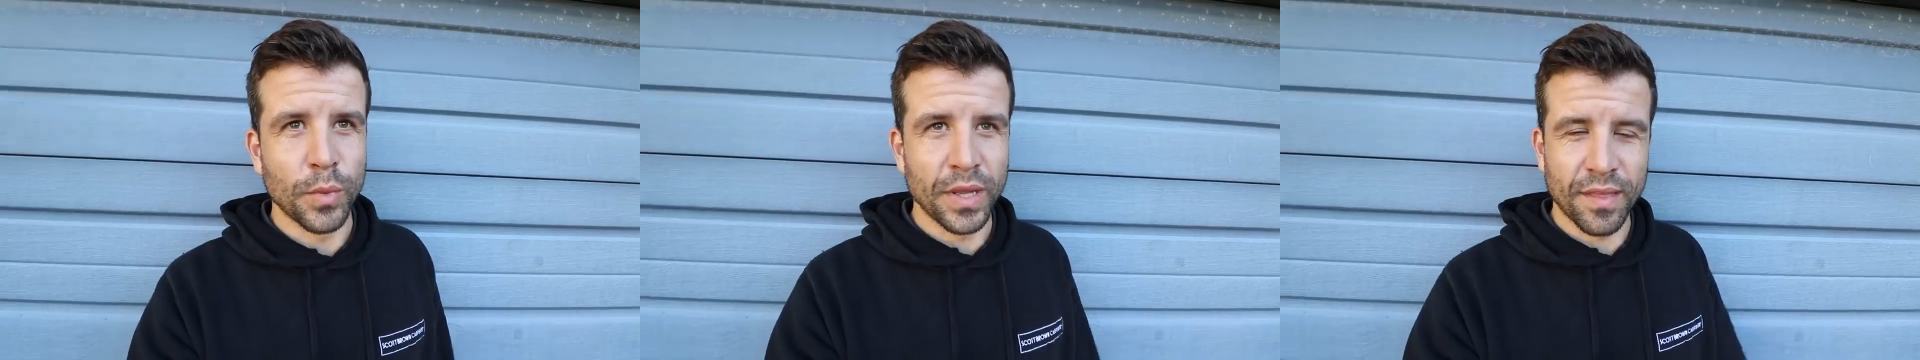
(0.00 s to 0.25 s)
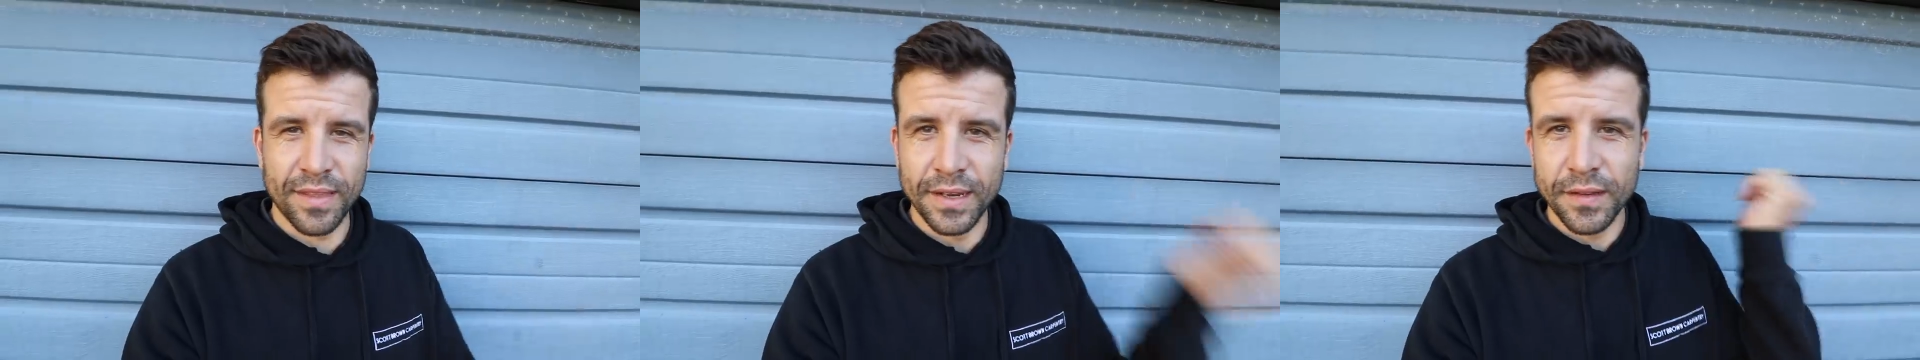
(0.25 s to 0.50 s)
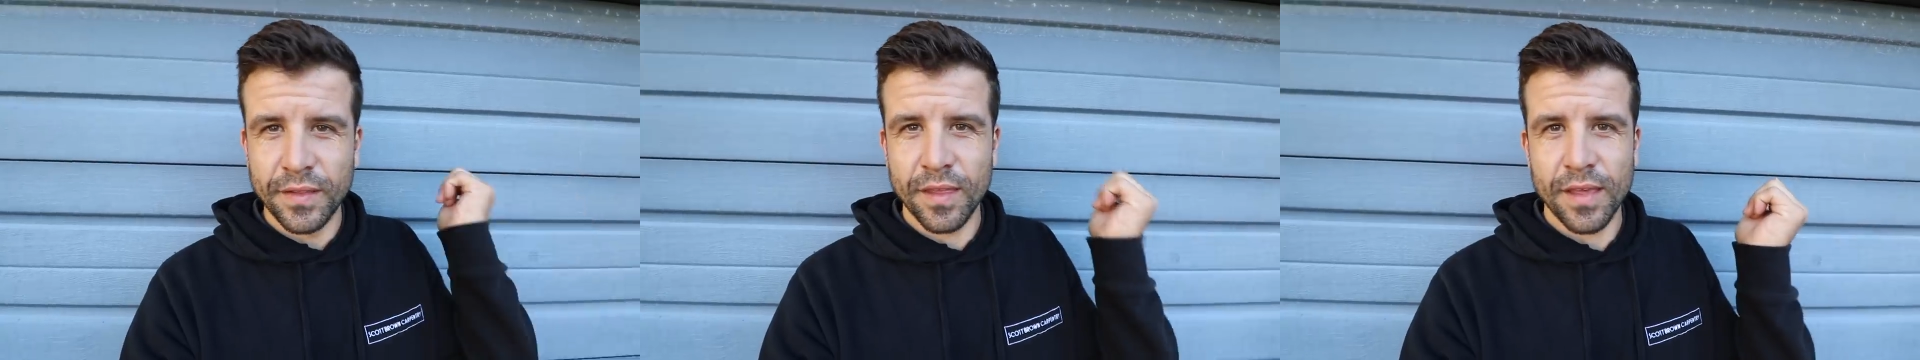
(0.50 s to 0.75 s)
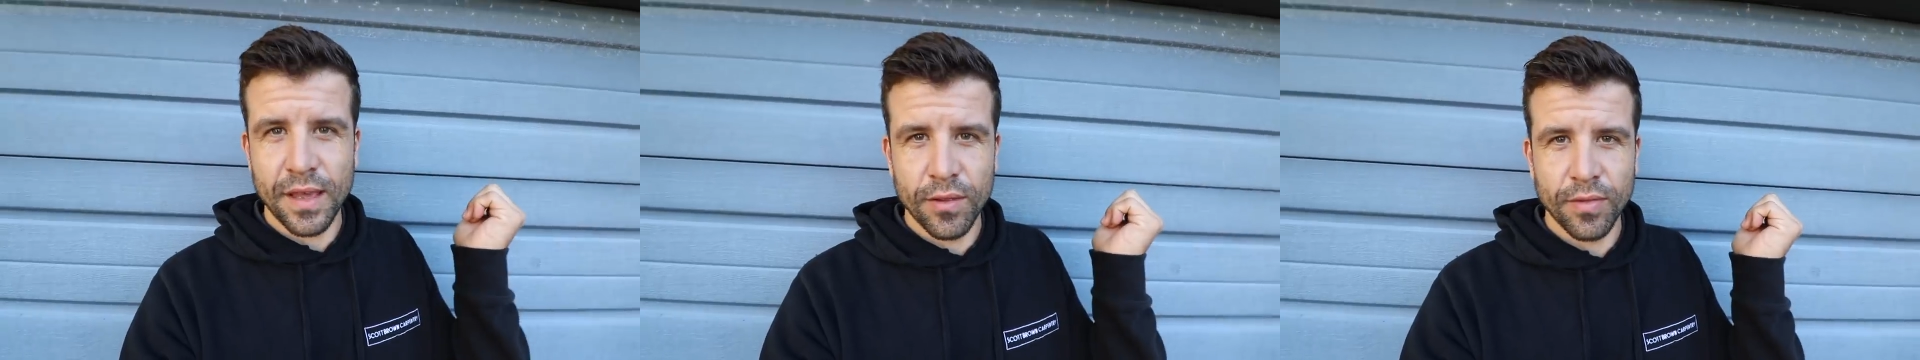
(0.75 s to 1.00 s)
We extended this
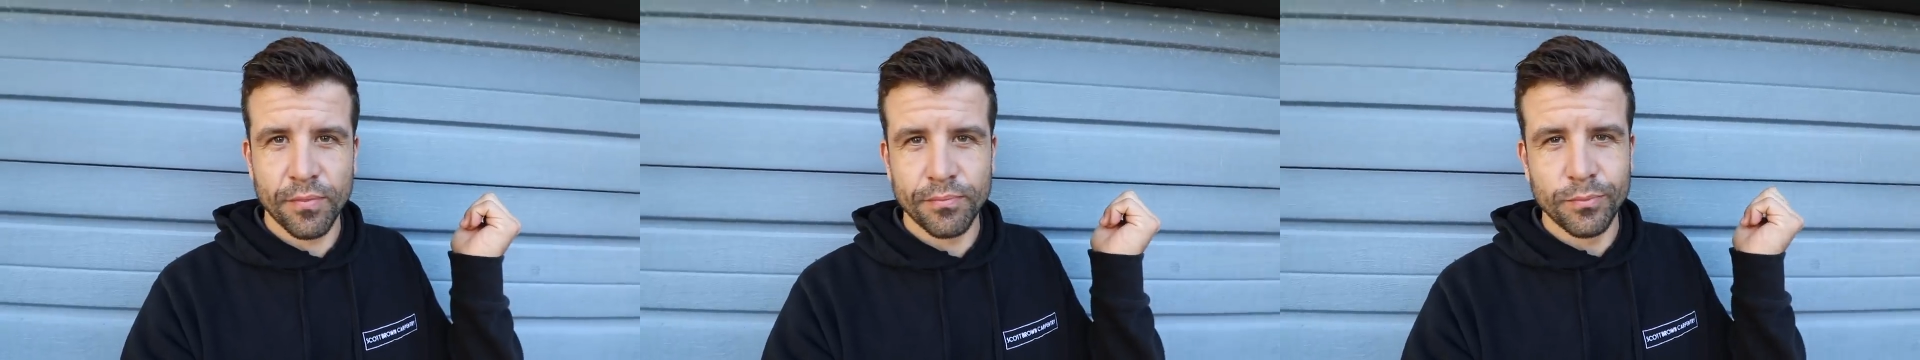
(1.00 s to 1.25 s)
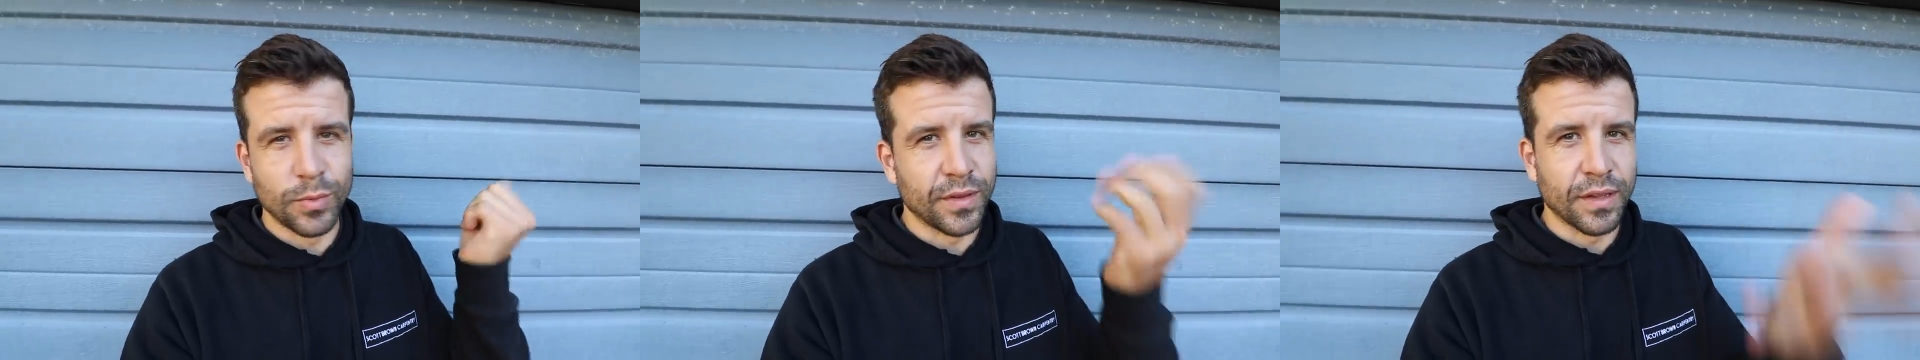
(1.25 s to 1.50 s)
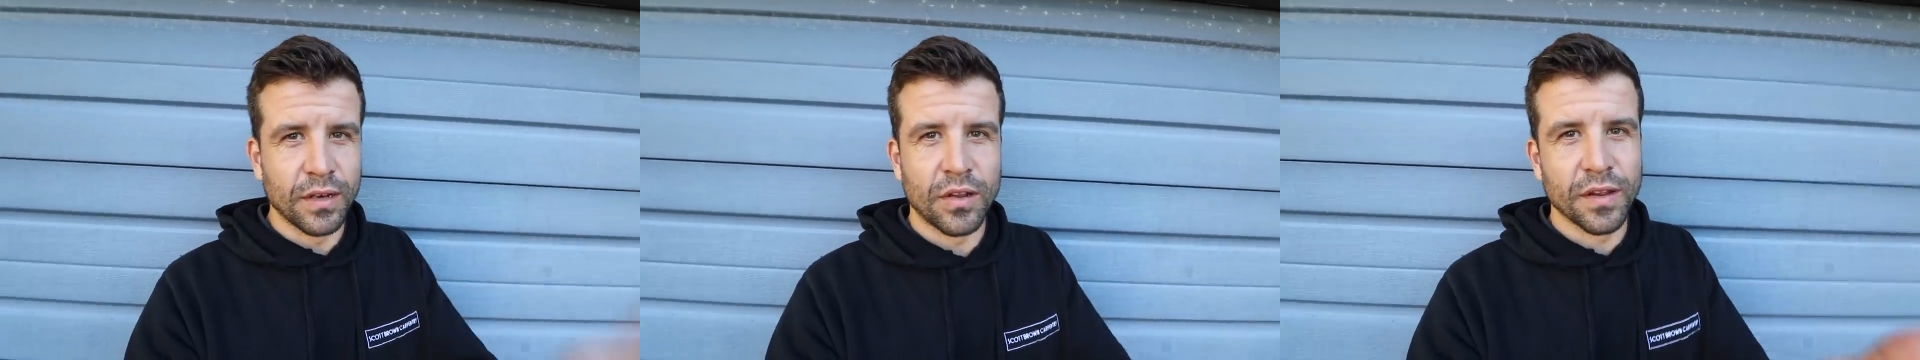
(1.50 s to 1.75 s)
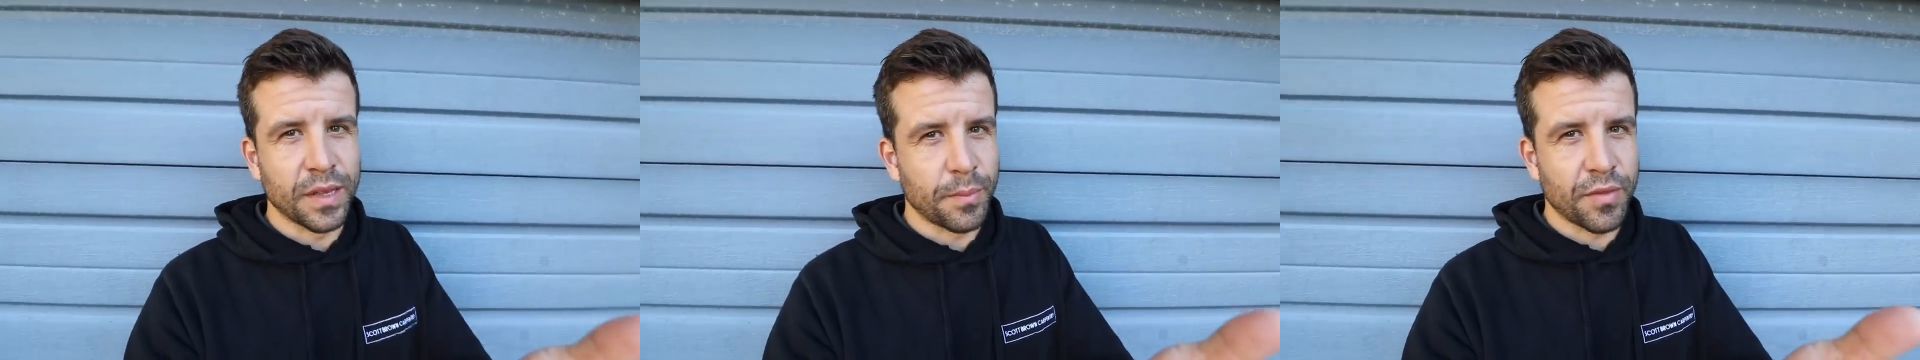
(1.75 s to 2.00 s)
house, we did a lot
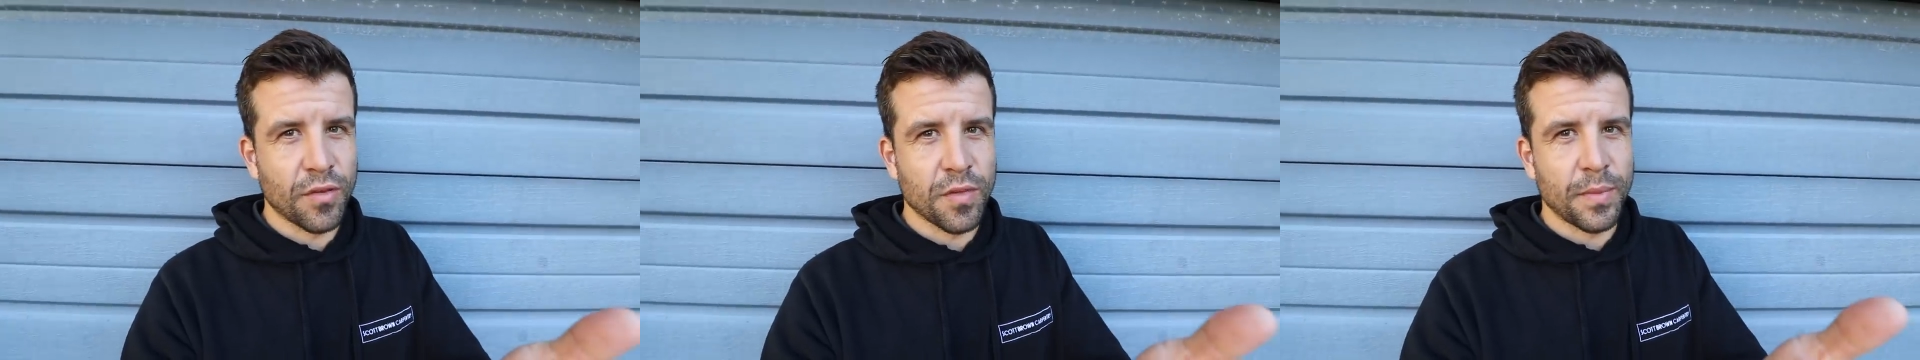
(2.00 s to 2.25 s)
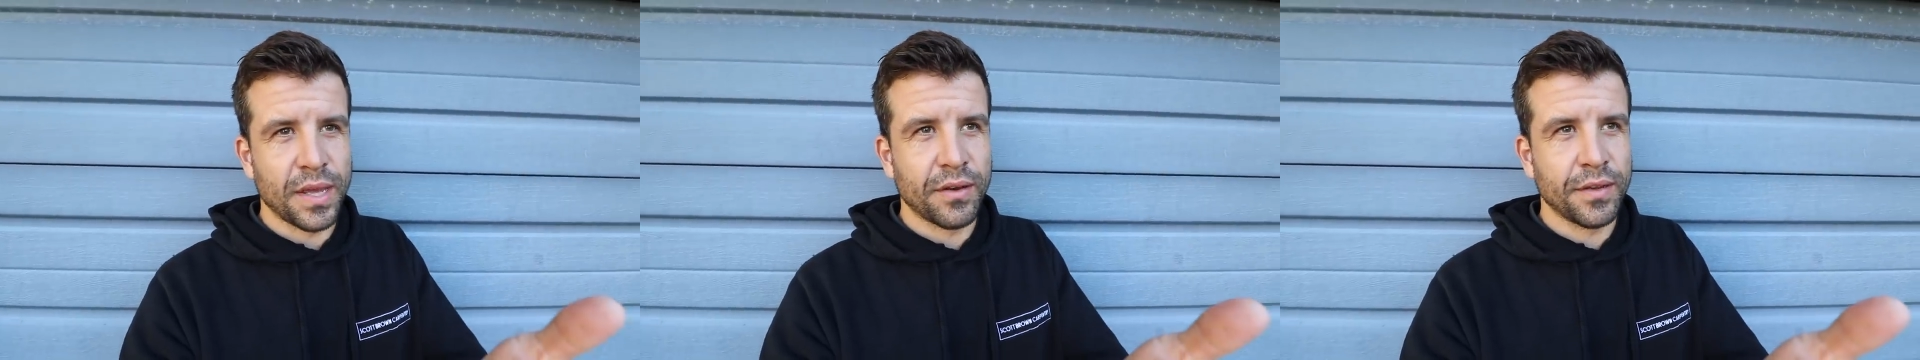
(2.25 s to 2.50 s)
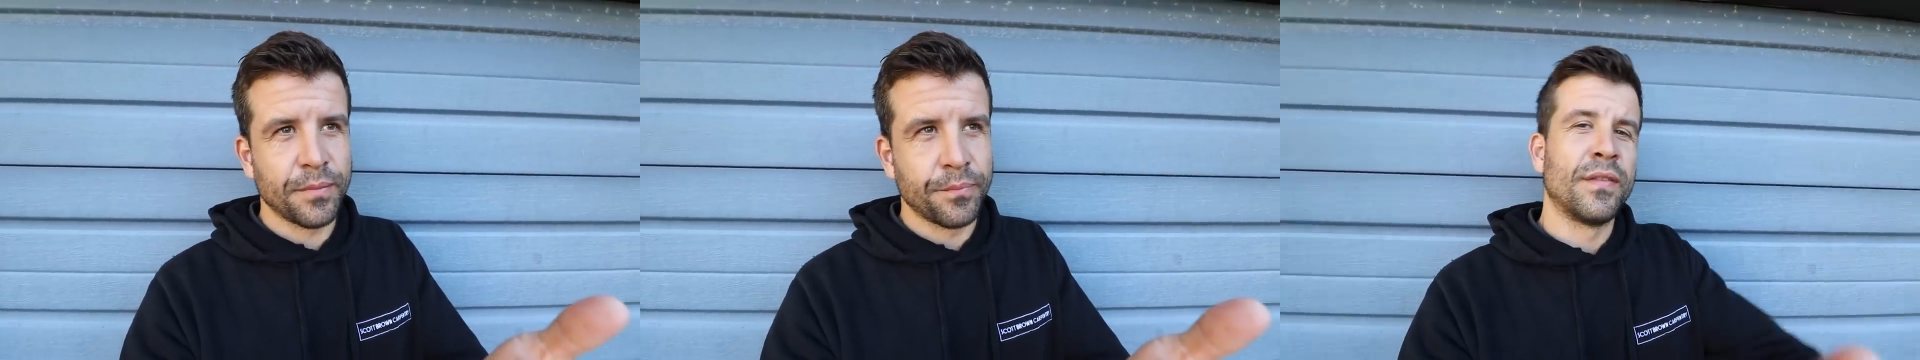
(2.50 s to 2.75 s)
of episodes about it.